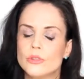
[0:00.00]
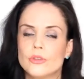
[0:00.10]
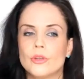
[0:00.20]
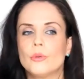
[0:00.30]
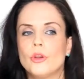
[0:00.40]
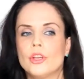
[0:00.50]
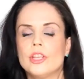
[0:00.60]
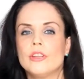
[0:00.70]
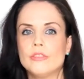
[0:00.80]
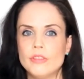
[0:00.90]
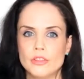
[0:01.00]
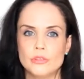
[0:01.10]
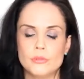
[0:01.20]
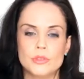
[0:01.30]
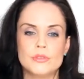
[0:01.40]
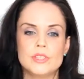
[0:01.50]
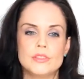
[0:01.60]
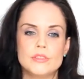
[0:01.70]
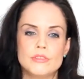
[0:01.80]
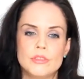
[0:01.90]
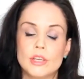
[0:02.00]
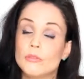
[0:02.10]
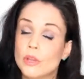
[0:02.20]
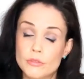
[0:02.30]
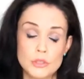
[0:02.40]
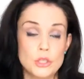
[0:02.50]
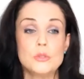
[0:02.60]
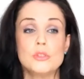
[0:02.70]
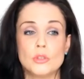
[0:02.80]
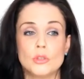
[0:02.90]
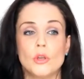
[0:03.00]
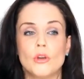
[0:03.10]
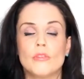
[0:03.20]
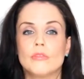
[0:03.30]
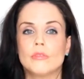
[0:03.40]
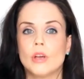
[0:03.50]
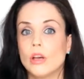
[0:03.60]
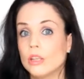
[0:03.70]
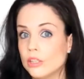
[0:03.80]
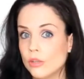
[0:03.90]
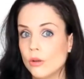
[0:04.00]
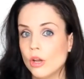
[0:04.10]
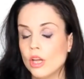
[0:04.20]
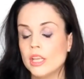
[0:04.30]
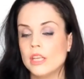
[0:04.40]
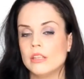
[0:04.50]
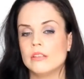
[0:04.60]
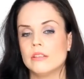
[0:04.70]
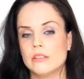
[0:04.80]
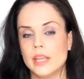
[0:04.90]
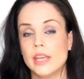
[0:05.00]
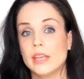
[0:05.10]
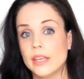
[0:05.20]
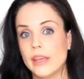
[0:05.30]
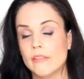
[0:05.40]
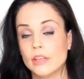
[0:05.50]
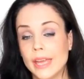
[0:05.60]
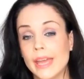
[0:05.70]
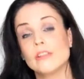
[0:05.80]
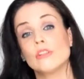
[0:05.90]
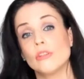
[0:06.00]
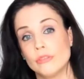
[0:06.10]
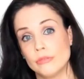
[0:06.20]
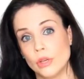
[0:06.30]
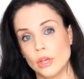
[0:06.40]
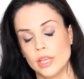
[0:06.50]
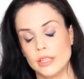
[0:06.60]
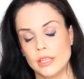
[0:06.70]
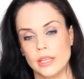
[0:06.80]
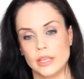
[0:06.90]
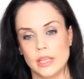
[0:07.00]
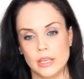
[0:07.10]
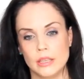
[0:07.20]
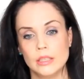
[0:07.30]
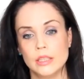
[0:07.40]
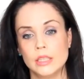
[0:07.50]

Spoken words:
because I work in the fashion beauty industry, I've used a lot of high-end hair care, and I had a lot of high-end hair care.